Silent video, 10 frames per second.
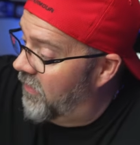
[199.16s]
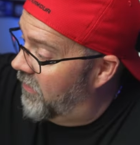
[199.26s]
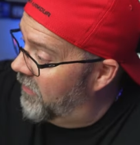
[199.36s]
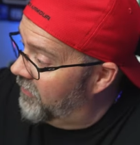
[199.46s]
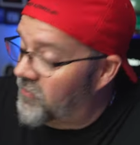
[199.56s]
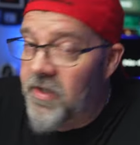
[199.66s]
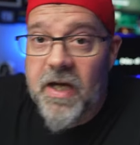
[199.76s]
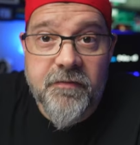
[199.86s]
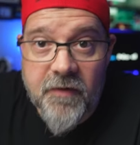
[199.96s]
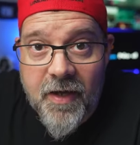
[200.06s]
This
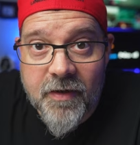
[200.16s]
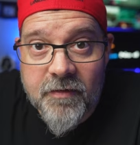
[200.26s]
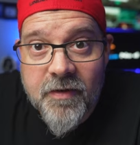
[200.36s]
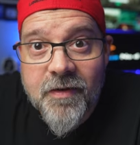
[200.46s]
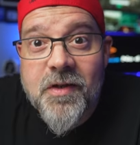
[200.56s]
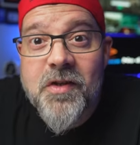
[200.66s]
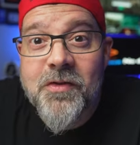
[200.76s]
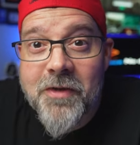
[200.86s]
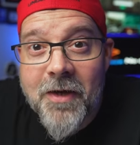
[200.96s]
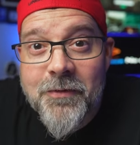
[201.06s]
neck fan
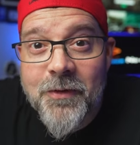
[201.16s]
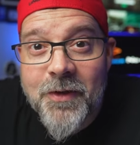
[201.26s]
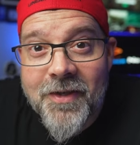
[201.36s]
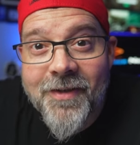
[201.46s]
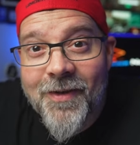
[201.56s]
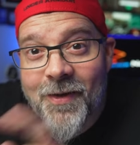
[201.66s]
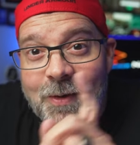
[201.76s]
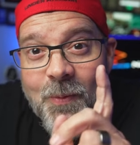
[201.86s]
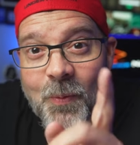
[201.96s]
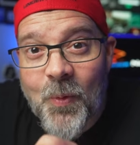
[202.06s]
is definitely
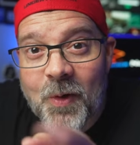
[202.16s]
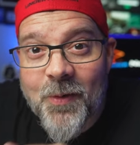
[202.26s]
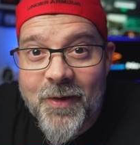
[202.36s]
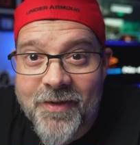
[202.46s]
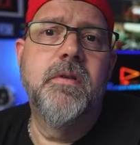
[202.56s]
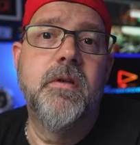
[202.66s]
worthy.